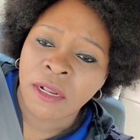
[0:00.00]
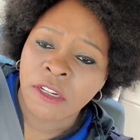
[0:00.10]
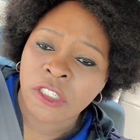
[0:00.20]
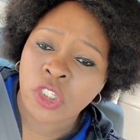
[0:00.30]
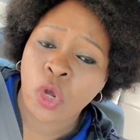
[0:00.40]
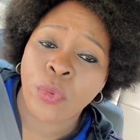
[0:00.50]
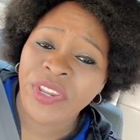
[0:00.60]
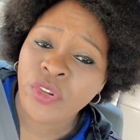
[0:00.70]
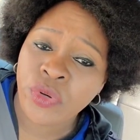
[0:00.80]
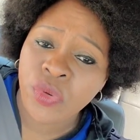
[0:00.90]
So we
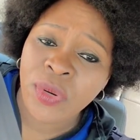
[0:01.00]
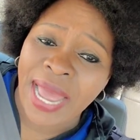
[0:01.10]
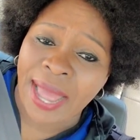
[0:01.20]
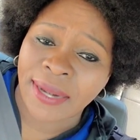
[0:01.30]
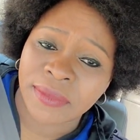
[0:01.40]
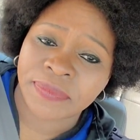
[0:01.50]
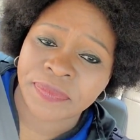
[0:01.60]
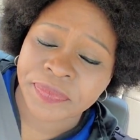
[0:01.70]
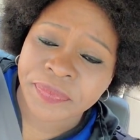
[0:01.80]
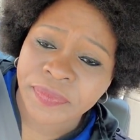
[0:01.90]
should do that.
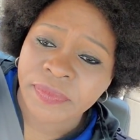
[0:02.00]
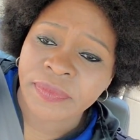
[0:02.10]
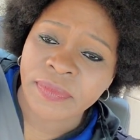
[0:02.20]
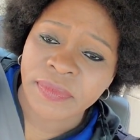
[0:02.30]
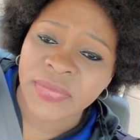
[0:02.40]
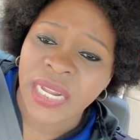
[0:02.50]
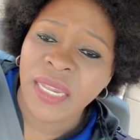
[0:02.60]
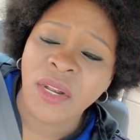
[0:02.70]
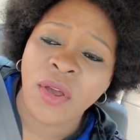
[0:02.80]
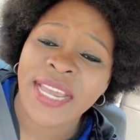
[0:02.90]

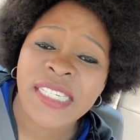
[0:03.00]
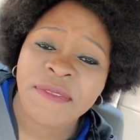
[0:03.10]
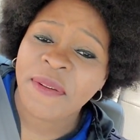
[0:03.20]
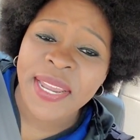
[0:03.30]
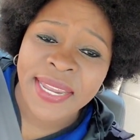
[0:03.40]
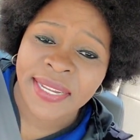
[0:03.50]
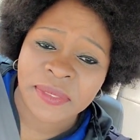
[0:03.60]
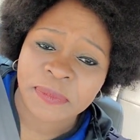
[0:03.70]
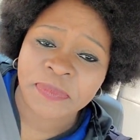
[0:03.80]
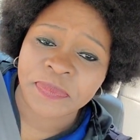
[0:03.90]
It's free.
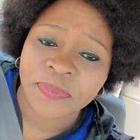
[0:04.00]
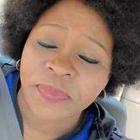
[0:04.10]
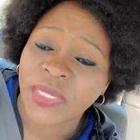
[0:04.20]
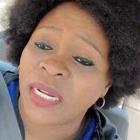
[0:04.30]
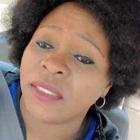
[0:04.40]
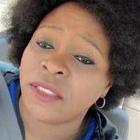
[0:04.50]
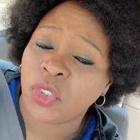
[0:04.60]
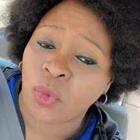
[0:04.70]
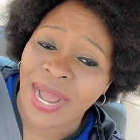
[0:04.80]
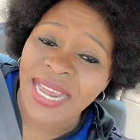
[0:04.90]

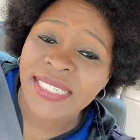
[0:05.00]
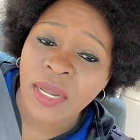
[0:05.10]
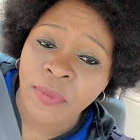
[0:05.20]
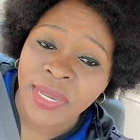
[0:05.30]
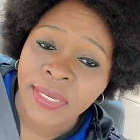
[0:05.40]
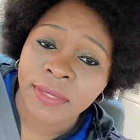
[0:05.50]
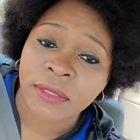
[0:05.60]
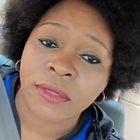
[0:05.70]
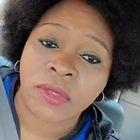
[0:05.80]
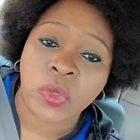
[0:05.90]
Twice a week,
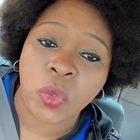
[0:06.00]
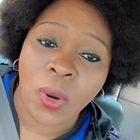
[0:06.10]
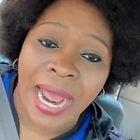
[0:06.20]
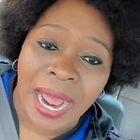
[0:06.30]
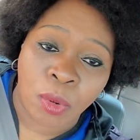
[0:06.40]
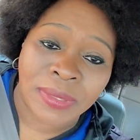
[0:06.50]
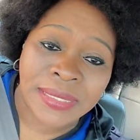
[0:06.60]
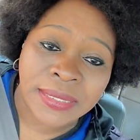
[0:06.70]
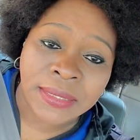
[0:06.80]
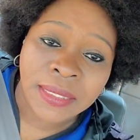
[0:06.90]
2
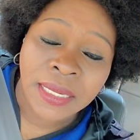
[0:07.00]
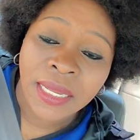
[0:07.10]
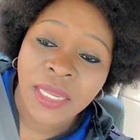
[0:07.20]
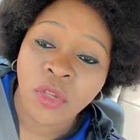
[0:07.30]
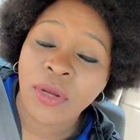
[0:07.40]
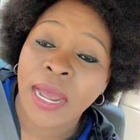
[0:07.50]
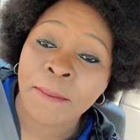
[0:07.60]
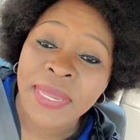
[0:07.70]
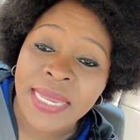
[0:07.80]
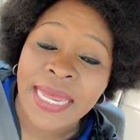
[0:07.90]
hours. You can
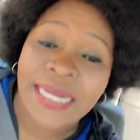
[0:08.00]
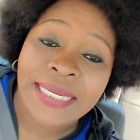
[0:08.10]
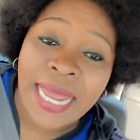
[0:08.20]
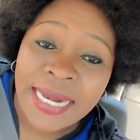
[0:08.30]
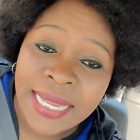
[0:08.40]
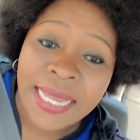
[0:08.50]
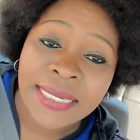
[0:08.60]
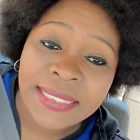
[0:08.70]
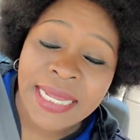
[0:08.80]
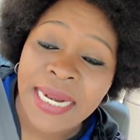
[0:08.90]
be here 10
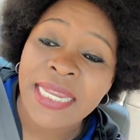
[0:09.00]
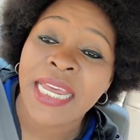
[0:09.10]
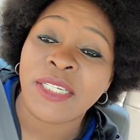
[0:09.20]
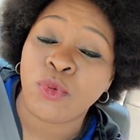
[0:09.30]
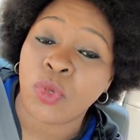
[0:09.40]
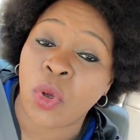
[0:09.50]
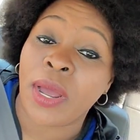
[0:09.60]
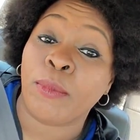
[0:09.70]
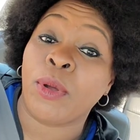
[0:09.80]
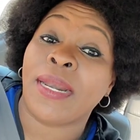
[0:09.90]
years. 10 years will go
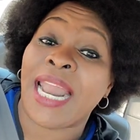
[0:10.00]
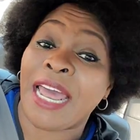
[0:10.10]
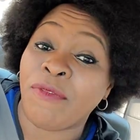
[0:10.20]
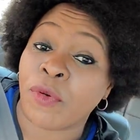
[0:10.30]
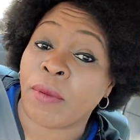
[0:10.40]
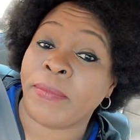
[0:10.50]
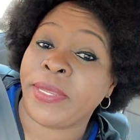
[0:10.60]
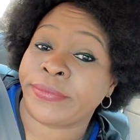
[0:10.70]
and can learn from me.